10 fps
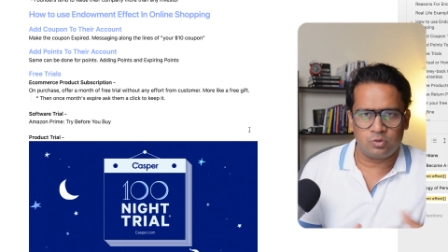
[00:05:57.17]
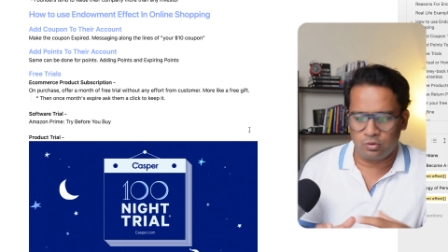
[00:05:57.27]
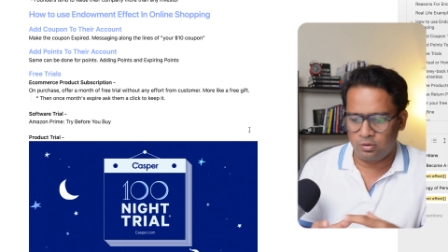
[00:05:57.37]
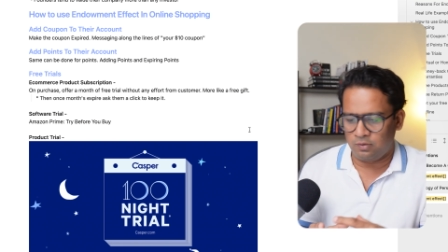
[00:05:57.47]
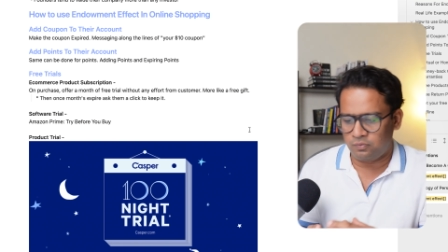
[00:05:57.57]

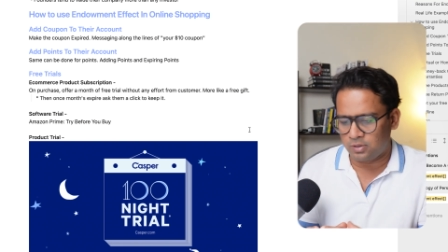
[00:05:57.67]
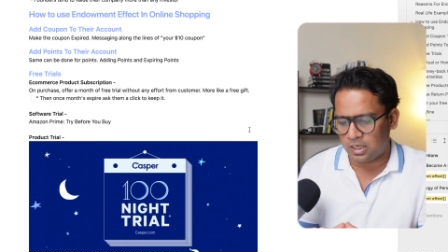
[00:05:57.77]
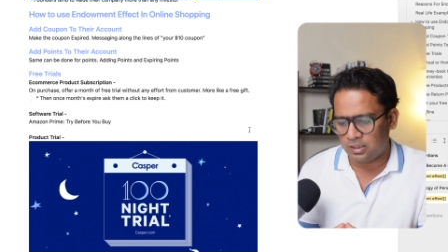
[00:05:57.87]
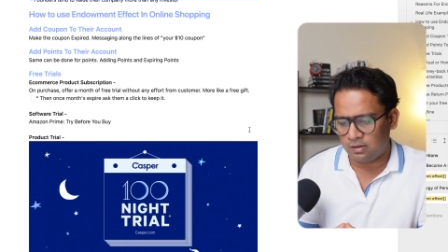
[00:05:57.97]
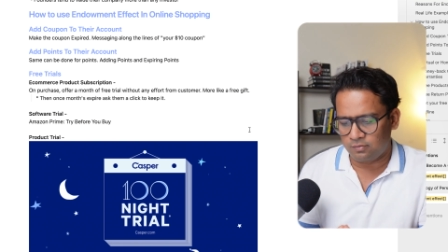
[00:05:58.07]
So if you
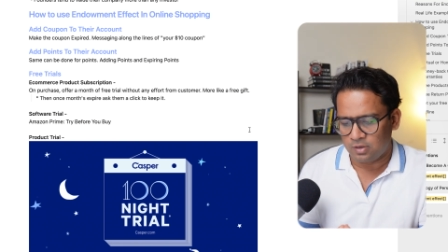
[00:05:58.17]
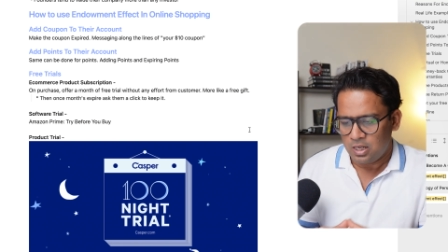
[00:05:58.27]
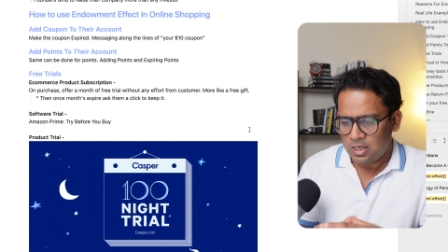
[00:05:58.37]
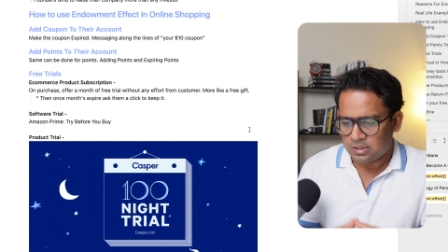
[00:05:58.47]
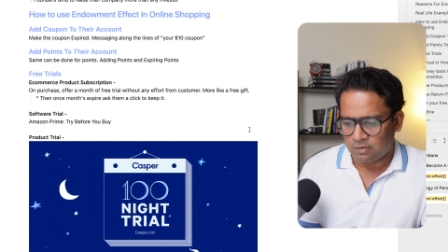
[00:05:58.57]
can give
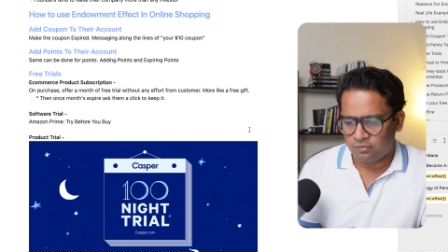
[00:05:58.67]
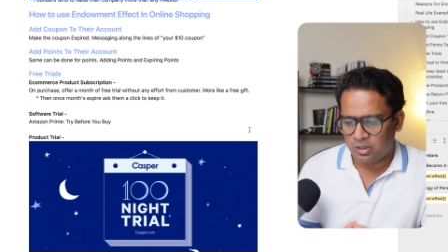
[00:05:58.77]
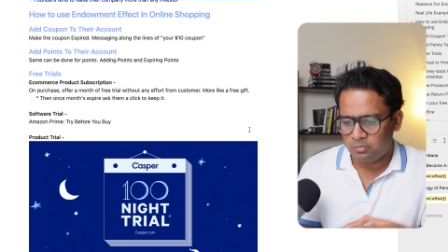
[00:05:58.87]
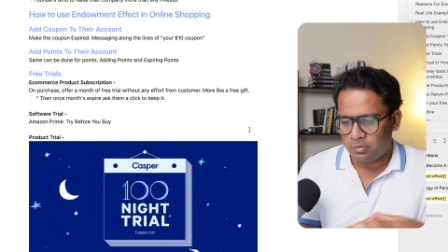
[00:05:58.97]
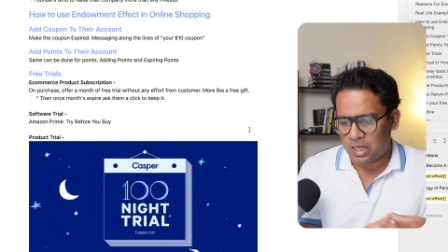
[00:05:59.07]

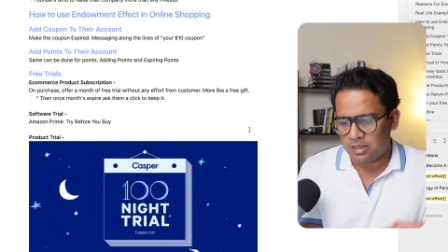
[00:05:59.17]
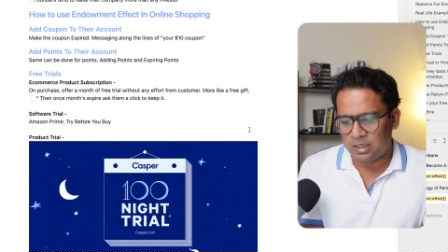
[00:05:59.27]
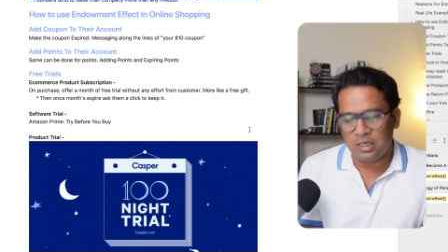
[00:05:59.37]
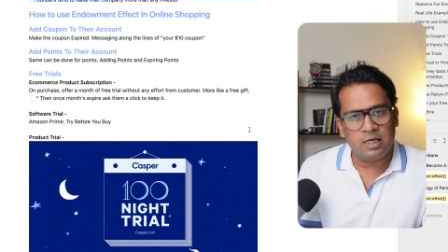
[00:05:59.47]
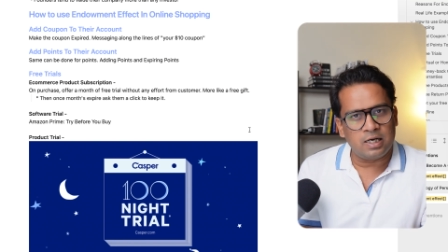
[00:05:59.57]
someone like a
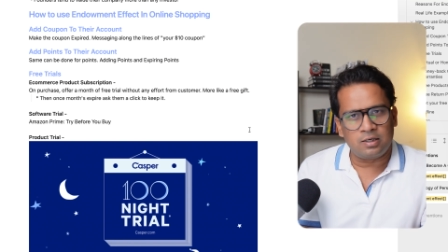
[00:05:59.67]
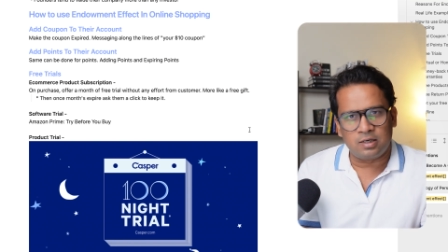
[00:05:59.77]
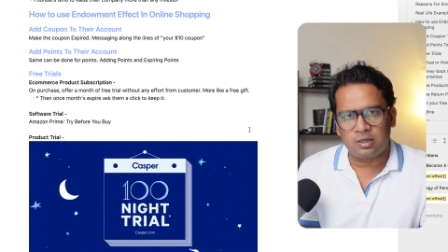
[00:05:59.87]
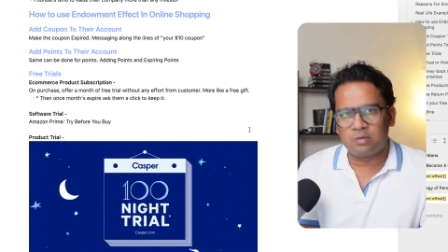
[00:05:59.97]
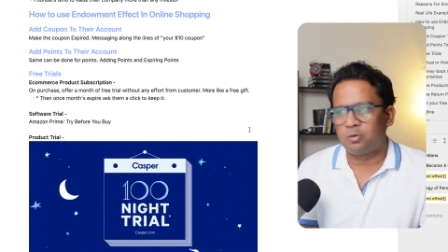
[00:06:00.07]
lenient
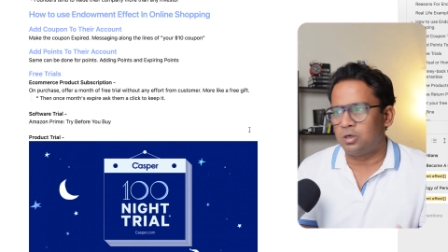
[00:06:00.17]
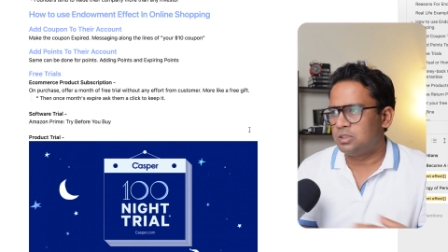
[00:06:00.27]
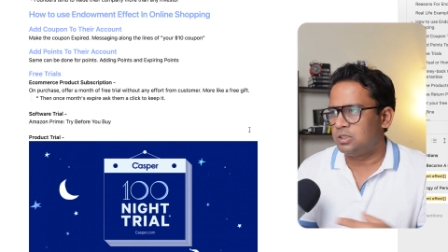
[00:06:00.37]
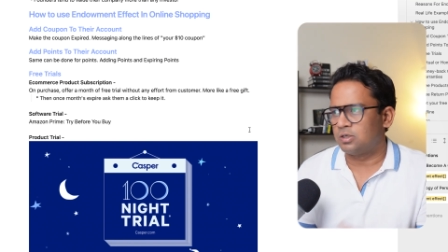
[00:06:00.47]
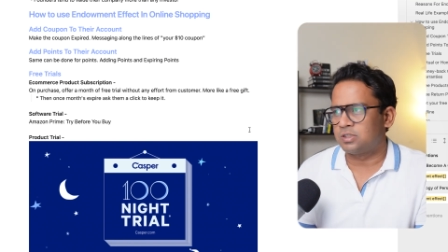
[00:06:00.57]
return
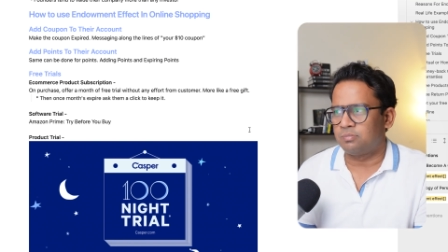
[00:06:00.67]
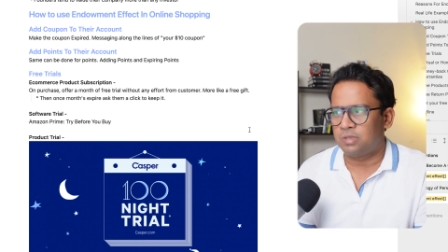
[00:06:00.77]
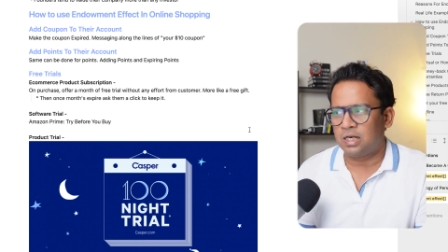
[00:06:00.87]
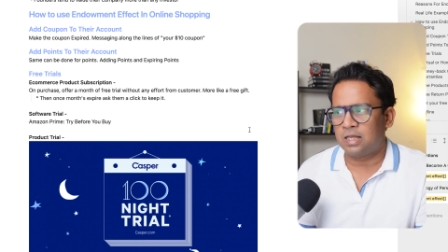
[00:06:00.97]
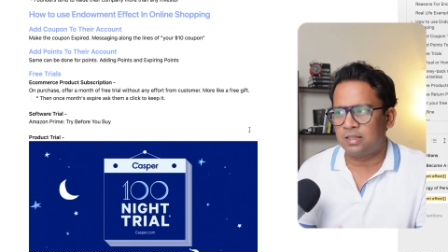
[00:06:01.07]
policy or
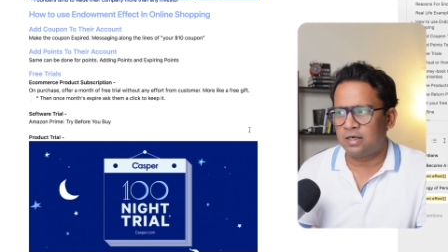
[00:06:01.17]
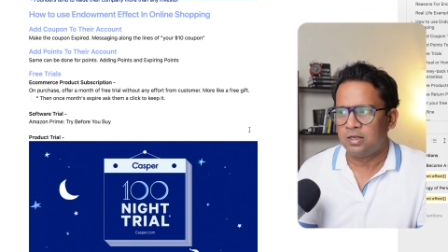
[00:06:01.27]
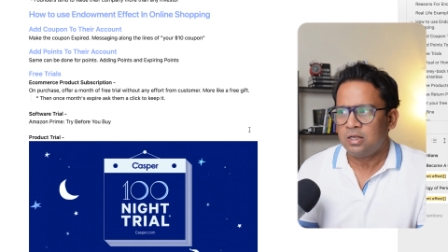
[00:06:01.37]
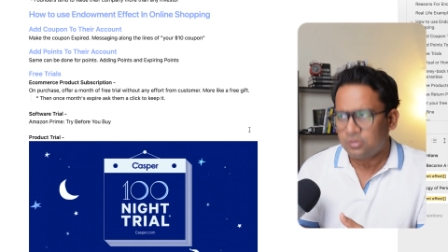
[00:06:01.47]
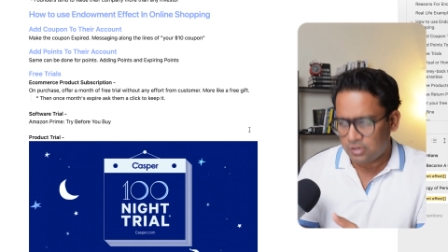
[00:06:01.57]
something like
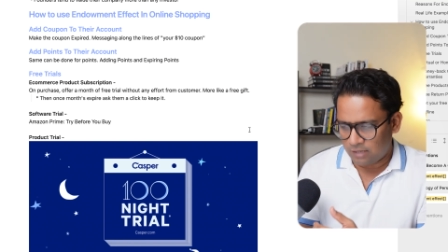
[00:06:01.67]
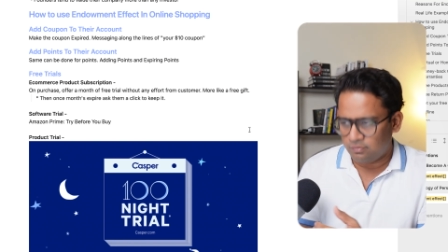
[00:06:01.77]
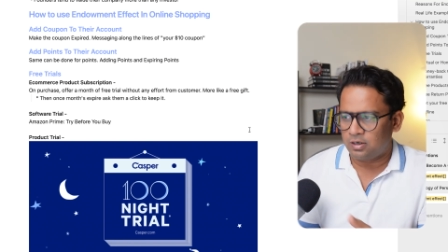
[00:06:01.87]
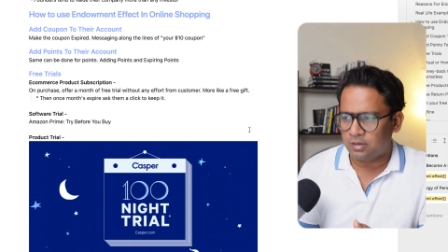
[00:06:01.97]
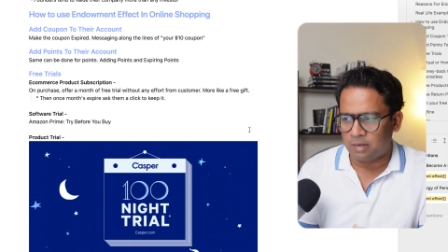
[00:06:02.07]
that, so that
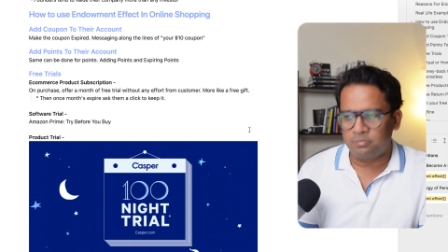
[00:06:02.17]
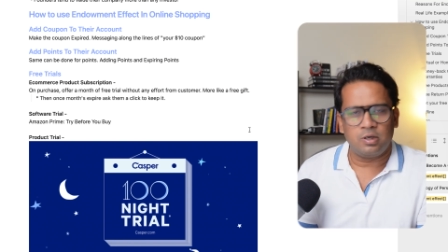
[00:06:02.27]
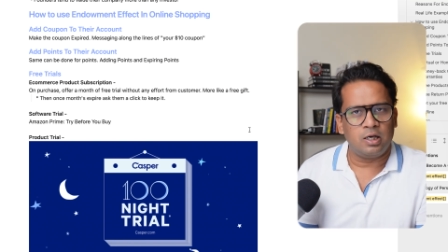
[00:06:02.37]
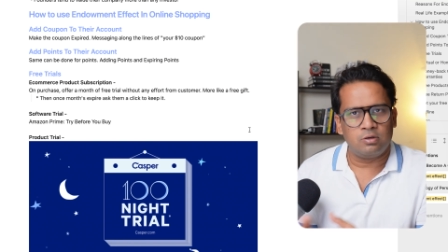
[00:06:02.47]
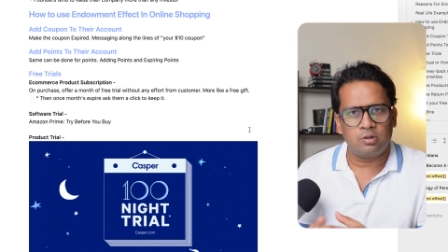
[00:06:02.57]
will come
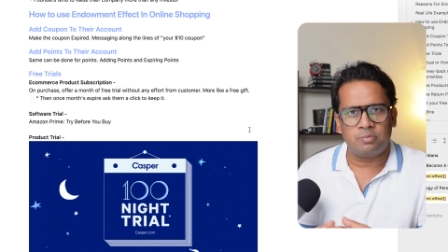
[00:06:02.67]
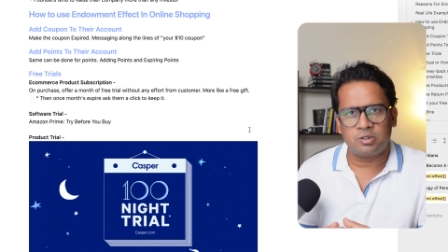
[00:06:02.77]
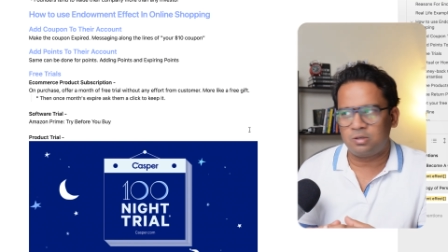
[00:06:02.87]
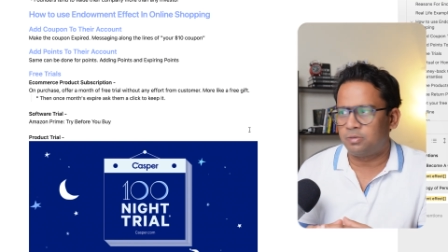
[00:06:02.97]
into the picture.